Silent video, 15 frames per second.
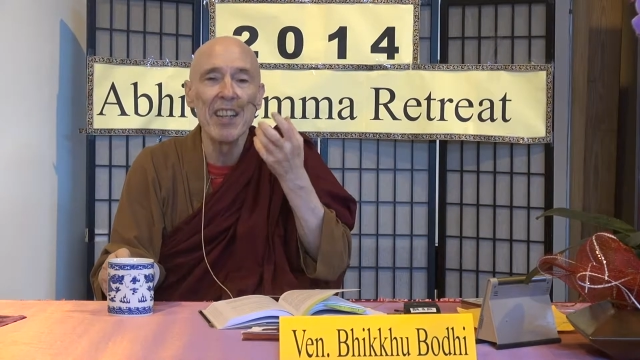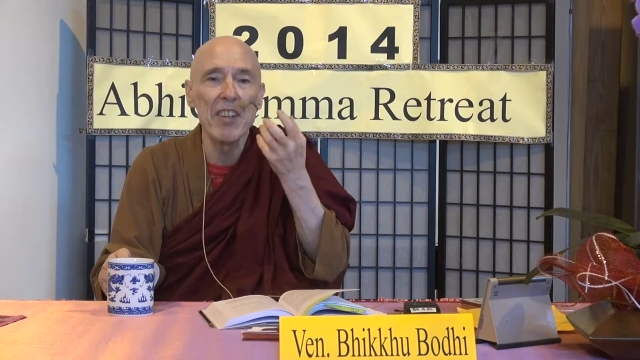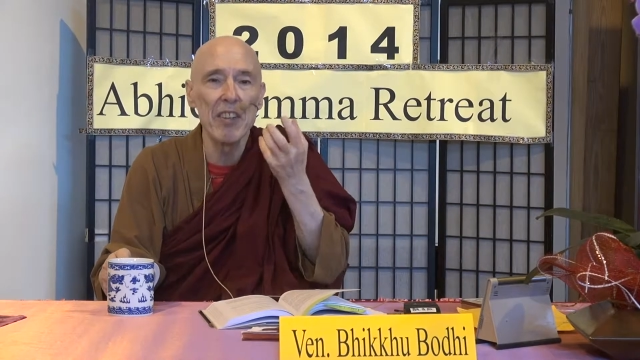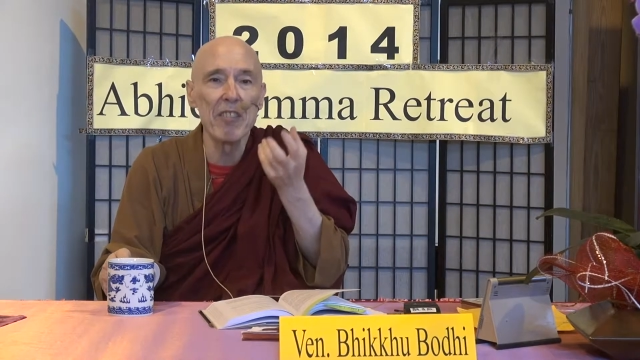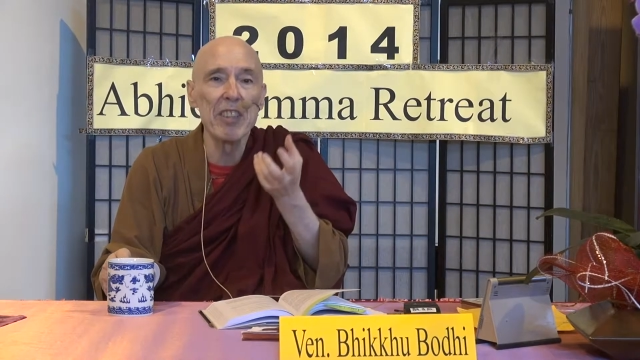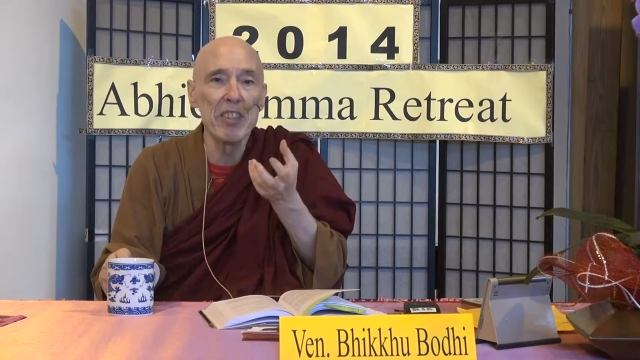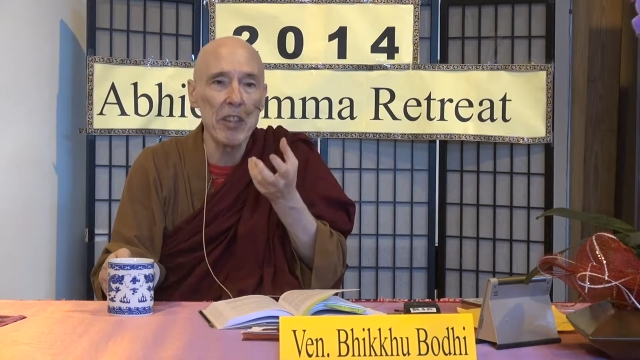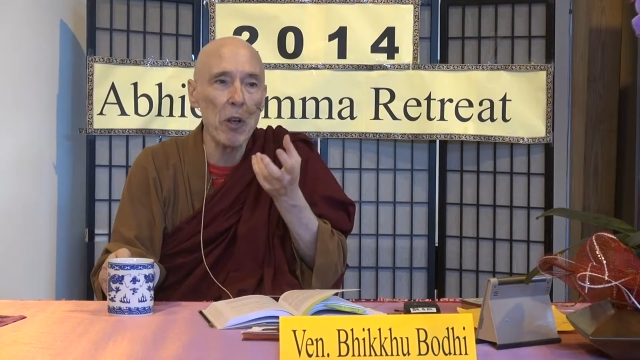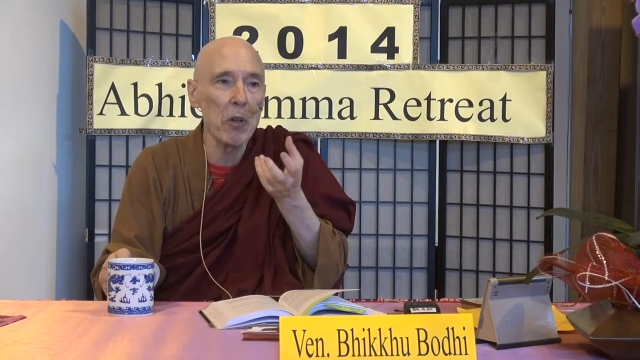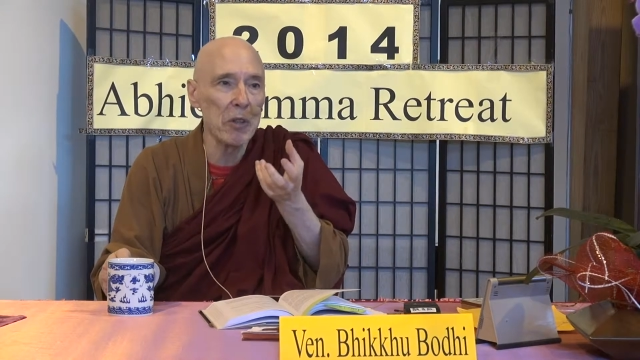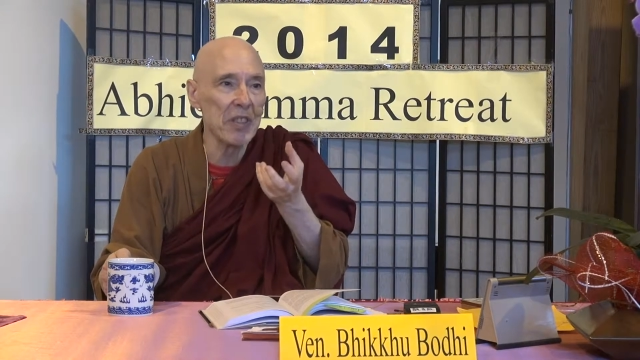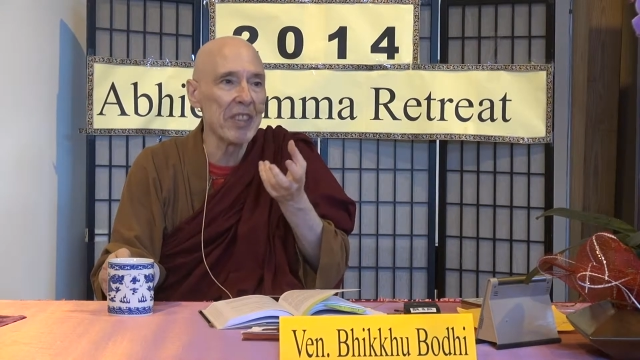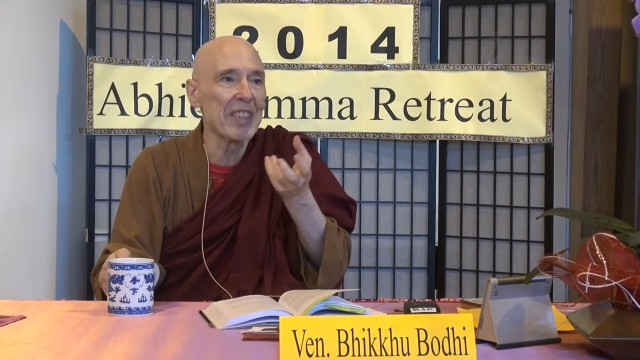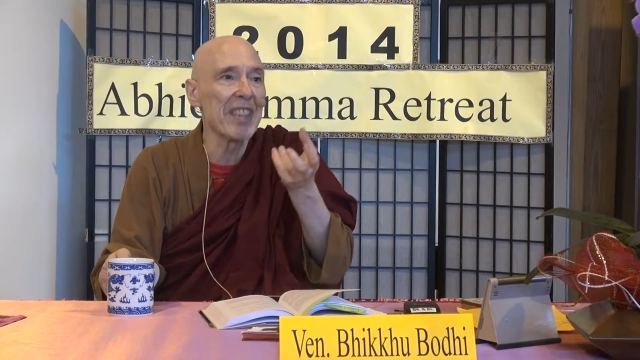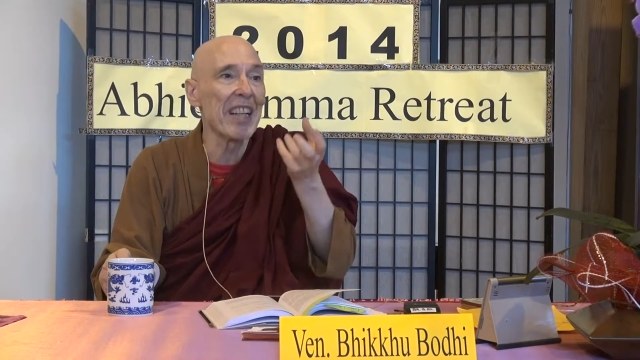the
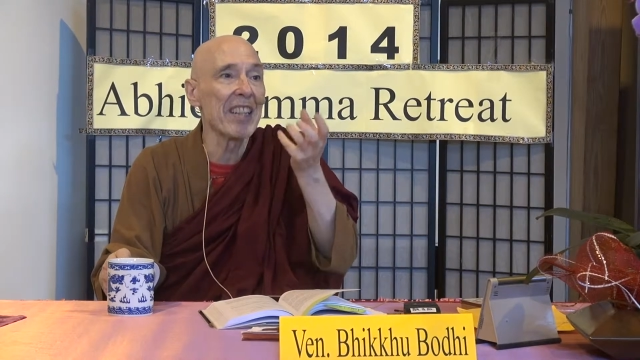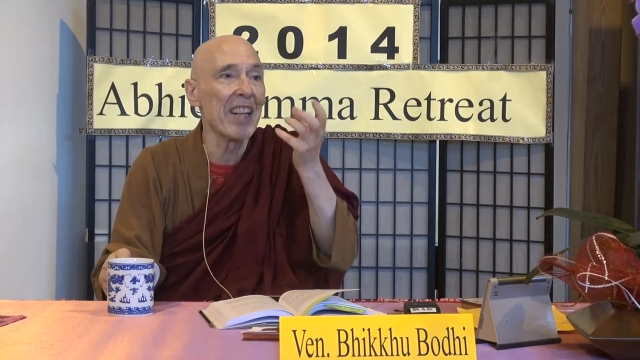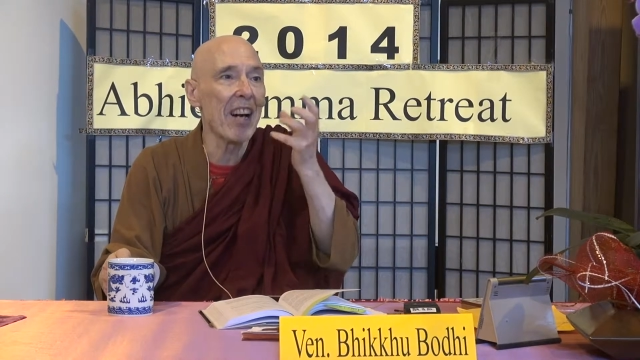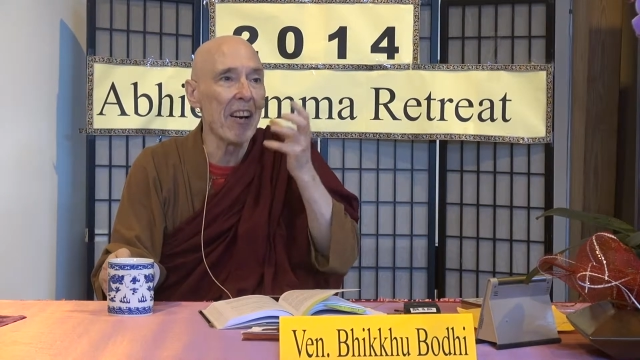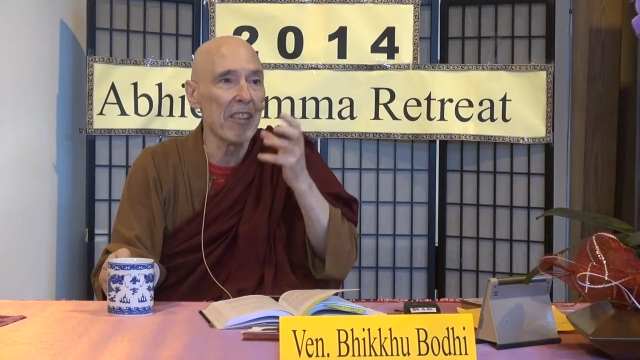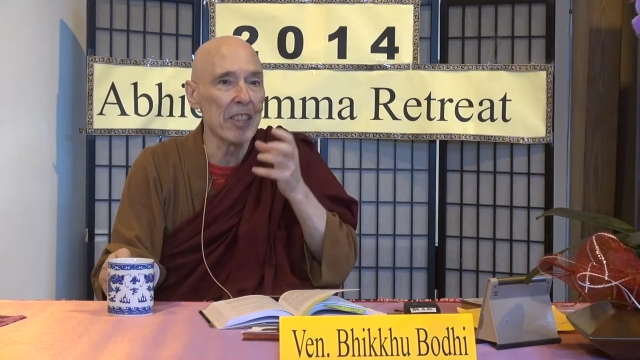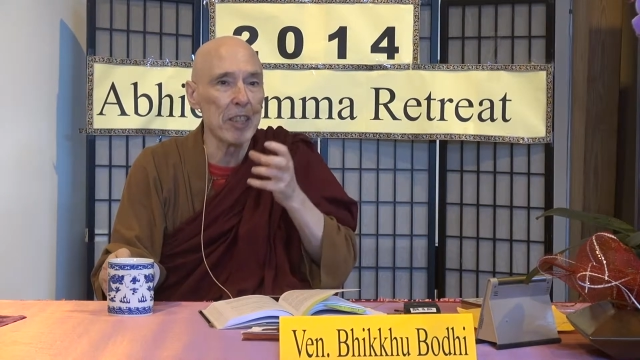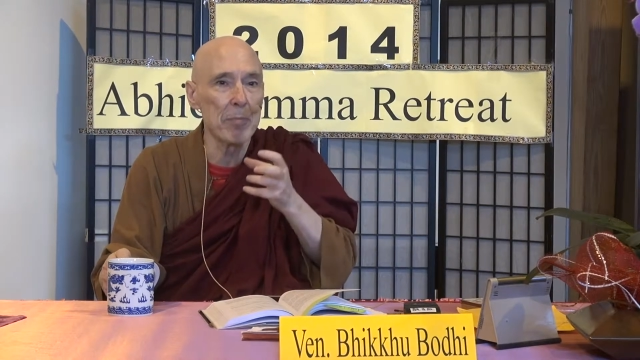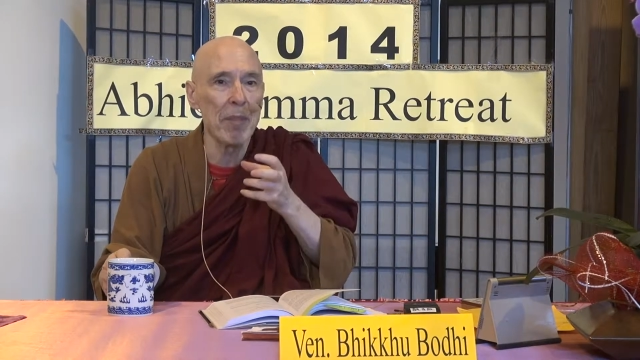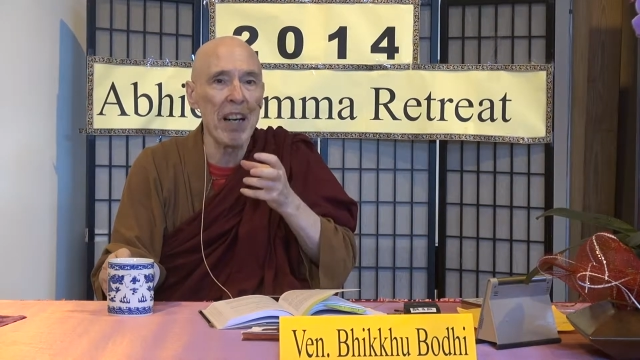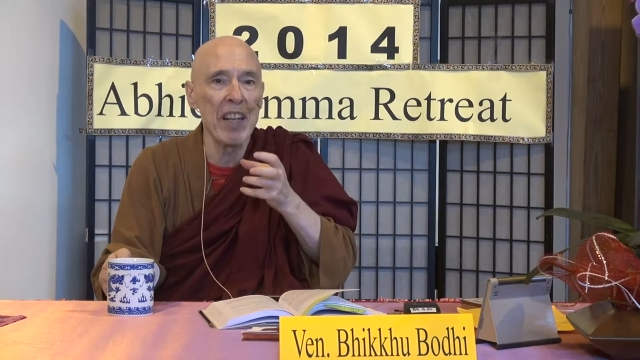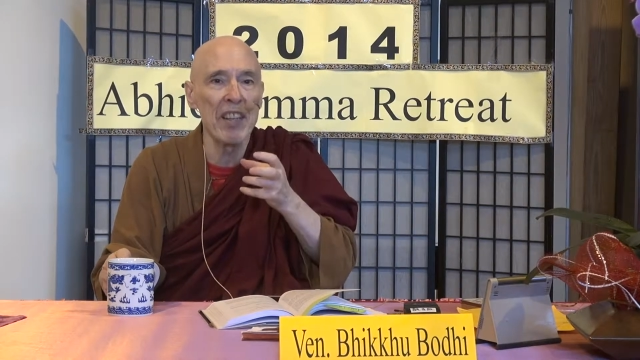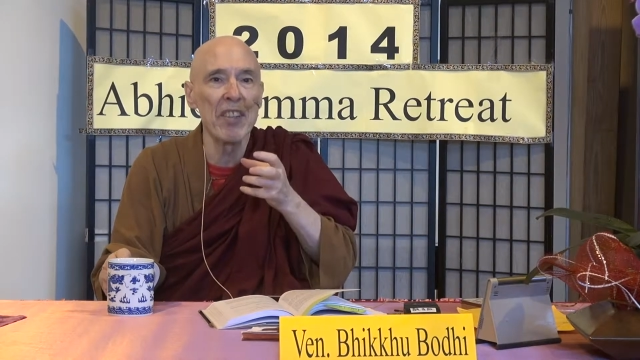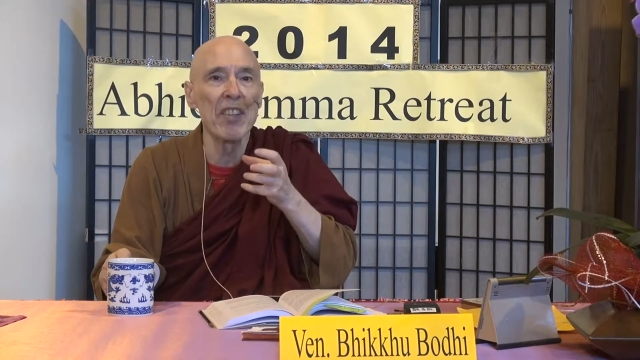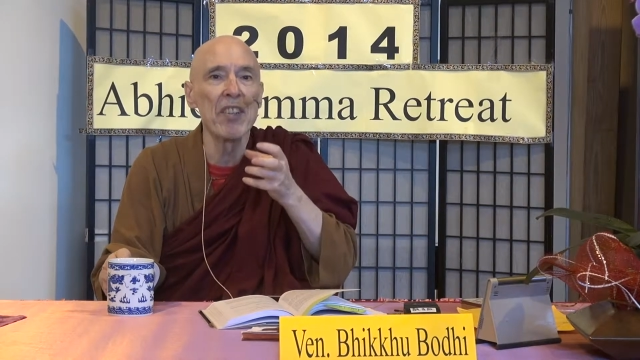results that
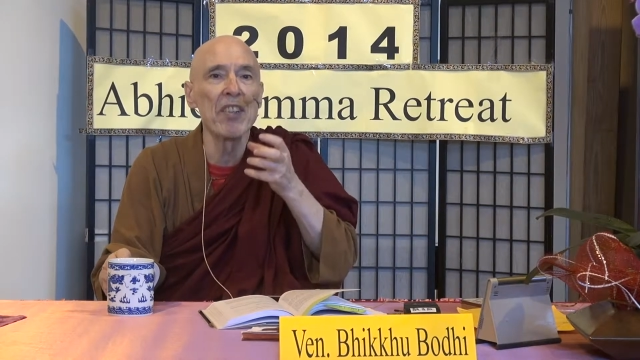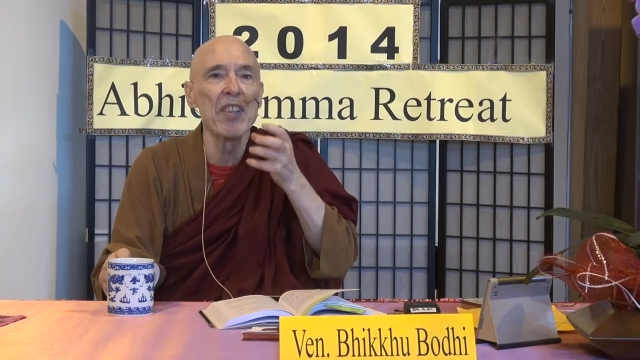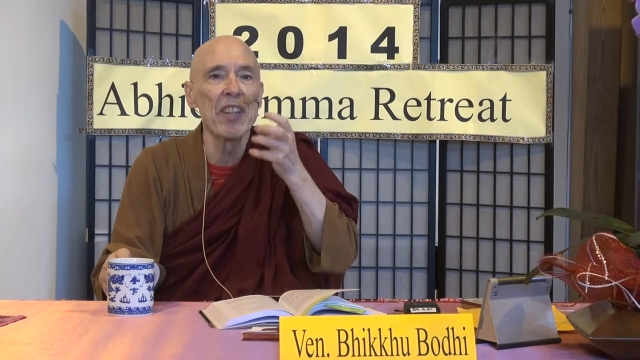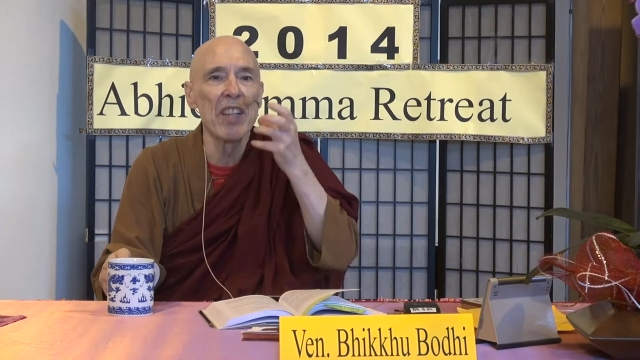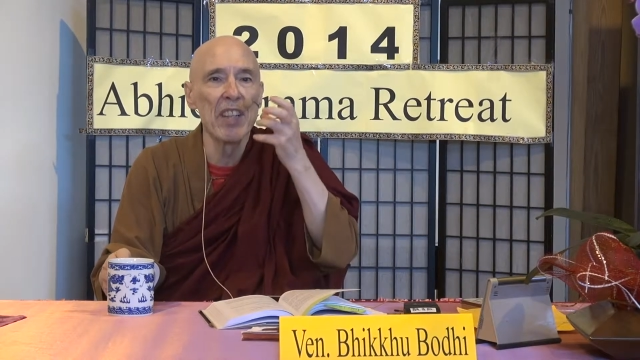correspond